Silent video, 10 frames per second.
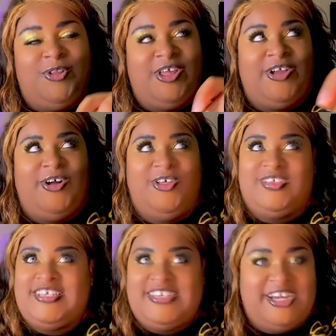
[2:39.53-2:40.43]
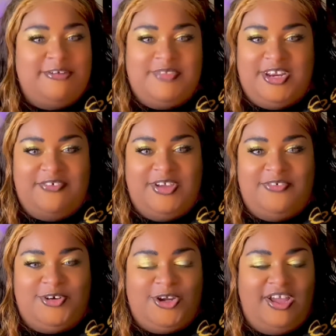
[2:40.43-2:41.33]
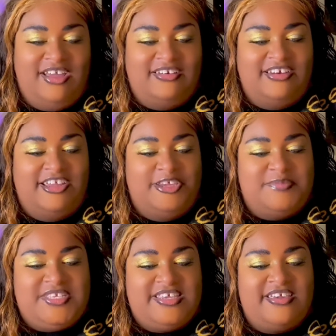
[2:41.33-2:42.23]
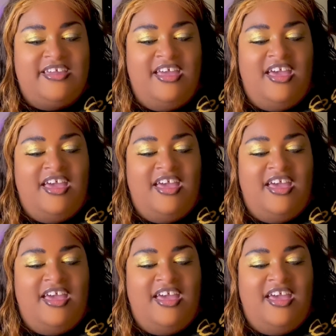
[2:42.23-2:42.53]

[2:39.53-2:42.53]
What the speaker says: like all this time that I've ever gotten Ipsy.